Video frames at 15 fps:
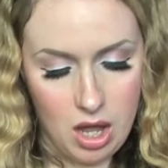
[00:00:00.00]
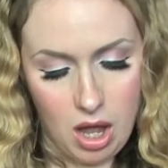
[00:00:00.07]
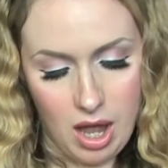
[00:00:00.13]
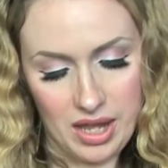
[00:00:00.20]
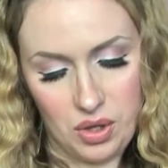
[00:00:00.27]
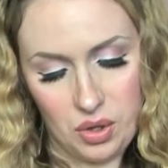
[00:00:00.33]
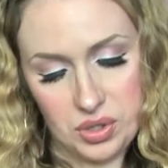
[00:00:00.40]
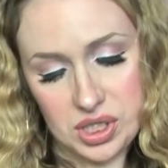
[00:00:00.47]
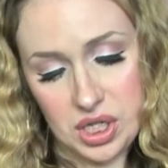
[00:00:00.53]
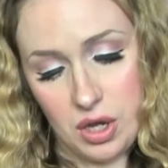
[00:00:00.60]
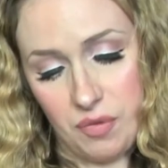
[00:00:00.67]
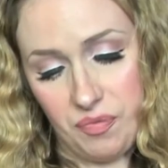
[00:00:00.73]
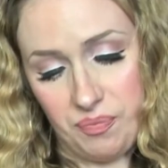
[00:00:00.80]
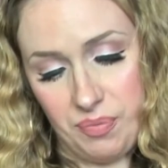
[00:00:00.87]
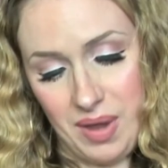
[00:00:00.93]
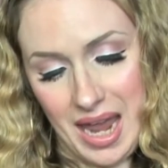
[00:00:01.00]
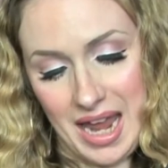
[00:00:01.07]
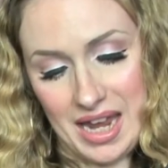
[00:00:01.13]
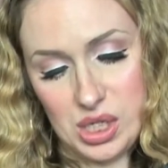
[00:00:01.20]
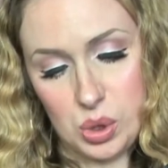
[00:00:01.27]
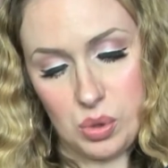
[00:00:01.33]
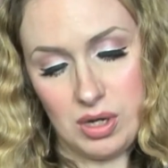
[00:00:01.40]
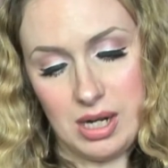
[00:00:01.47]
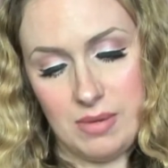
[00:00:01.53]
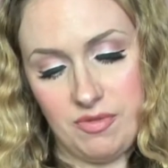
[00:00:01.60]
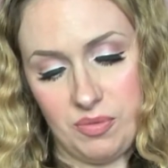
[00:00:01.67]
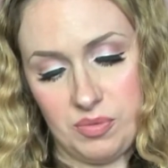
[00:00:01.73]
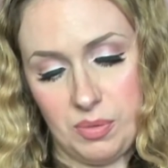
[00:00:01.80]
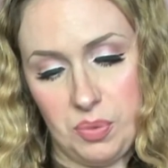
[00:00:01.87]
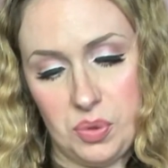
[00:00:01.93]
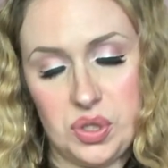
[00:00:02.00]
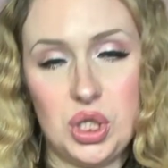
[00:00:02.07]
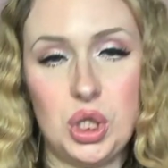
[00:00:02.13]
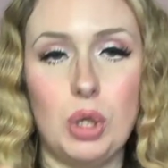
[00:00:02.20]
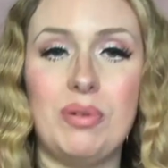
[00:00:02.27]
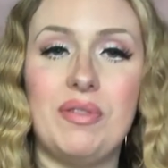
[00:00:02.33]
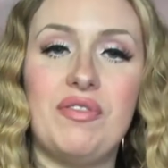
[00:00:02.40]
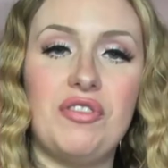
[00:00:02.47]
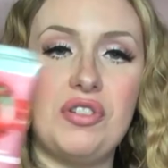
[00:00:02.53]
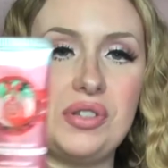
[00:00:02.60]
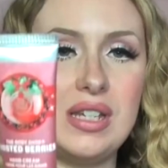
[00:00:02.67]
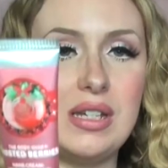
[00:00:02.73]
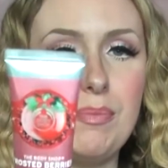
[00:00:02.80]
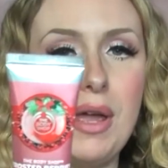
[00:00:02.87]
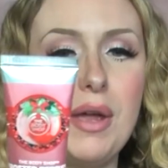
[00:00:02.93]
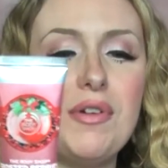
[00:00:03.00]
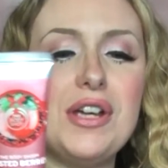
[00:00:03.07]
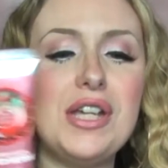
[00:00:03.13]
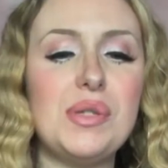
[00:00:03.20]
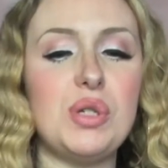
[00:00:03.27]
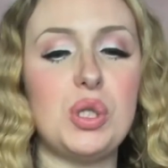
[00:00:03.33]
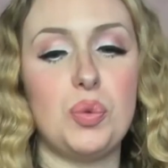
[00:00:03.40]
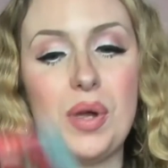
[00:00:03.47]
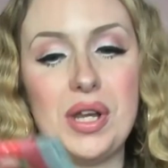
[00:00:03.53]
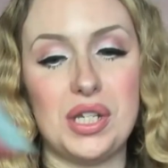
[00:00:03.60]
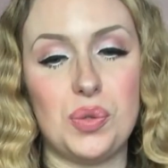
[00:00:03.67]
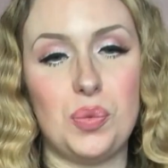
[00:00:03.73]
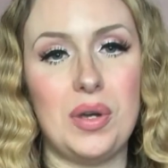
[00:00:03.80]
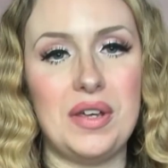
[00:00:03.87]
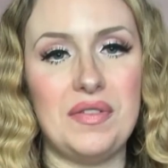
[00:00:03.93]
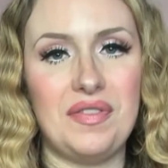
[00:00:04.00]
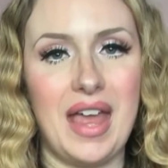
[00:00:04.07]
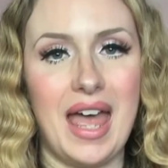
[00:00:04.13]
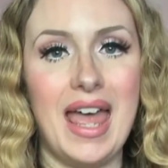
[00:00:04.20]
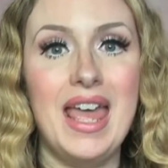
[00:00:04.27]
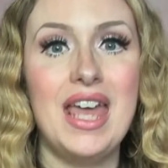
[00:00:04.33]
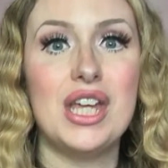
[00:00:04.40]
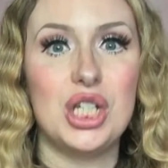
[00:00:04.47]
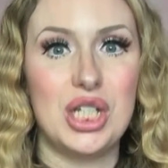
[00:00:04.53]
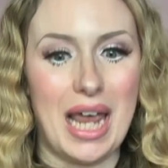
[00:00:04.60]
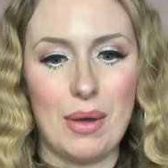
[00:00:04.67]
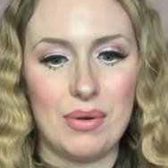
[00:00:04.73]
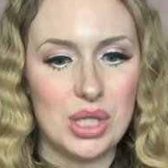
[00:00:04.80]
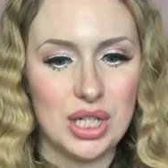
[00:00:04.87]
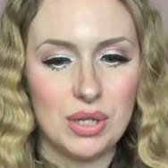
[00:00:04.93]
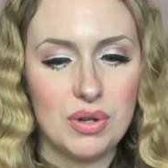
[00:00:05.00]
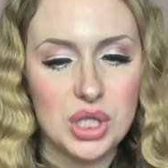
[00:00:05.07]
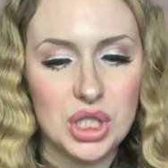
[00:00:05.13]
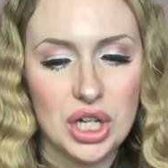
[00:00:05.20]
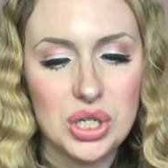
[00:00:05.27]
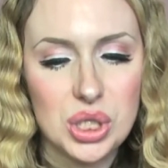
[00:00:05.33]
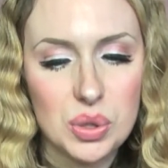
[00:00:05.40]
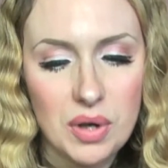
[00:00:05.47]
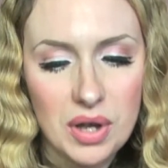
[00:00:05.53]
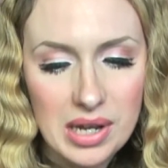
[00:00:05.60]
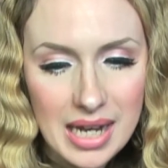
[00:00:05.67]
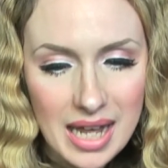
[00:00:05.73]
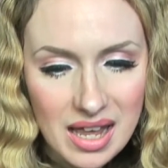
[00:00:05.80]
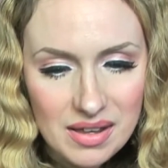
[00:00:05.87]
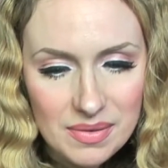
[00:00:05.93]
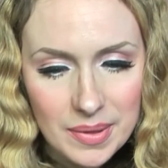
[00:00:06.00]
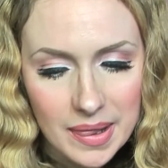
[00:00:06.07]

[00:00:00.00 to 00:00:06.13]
I got a hand cream from the Body Shop in Frosted Berries, which went with that shower gel I showed you earlier.